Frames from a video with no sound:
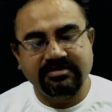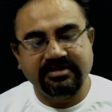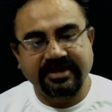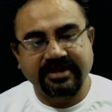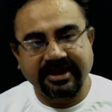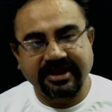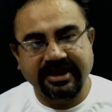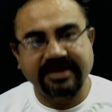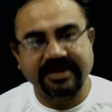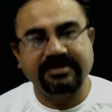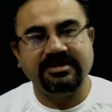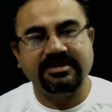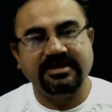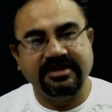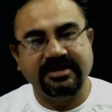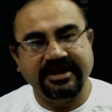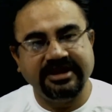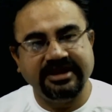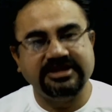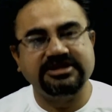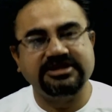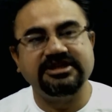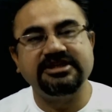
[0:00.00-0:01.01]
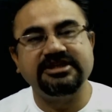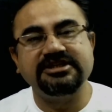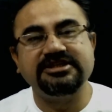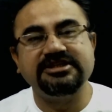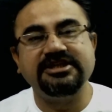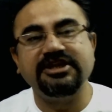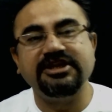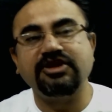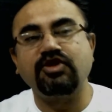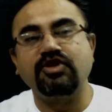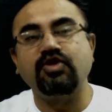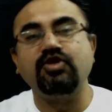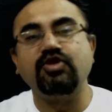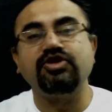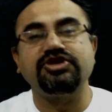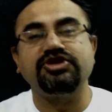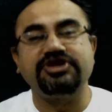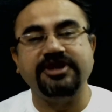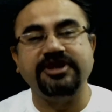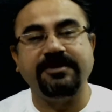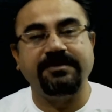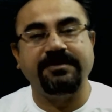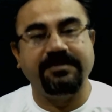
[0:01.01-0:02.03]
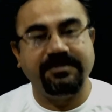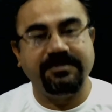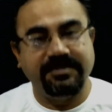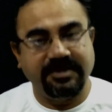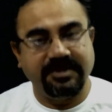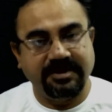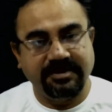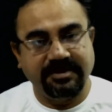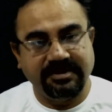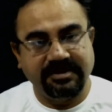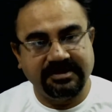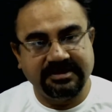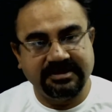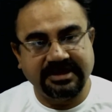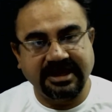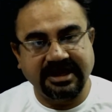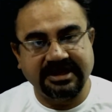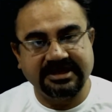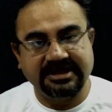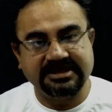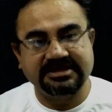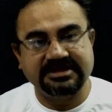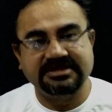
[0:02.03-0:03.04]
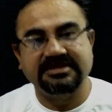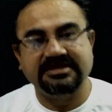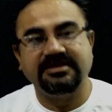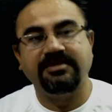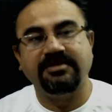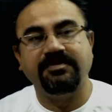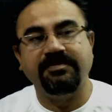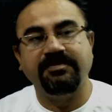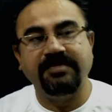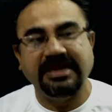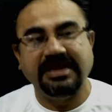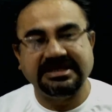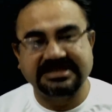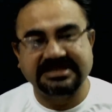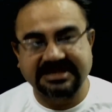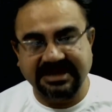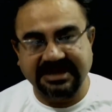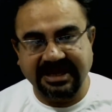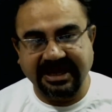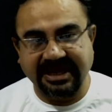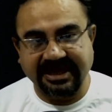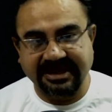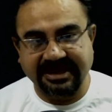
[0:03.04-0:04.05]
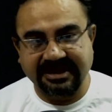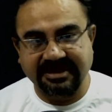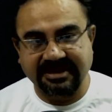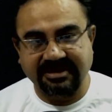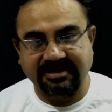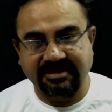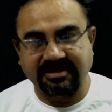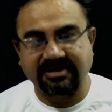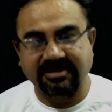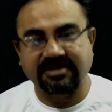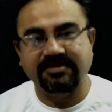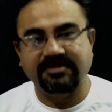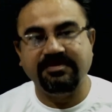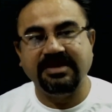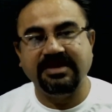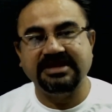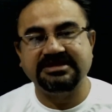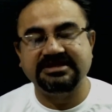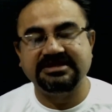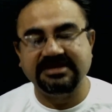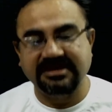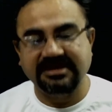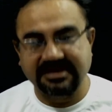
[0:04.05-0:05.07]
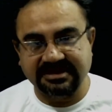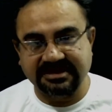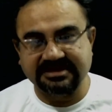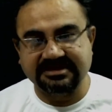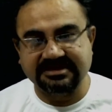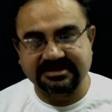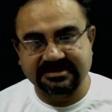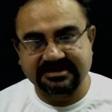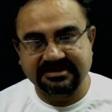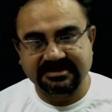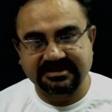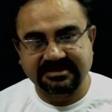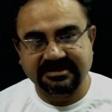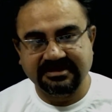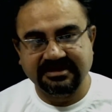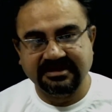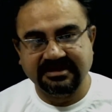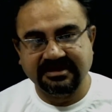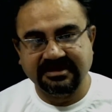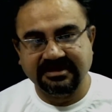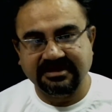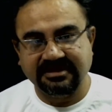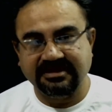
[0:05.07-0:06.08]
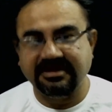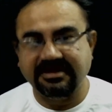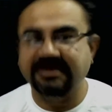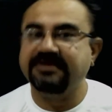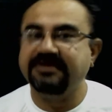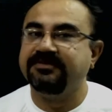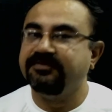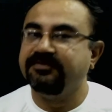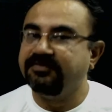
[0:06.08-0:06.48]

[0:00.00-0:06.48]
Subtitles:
next is the road shape, that is bacilli or bacillus, right?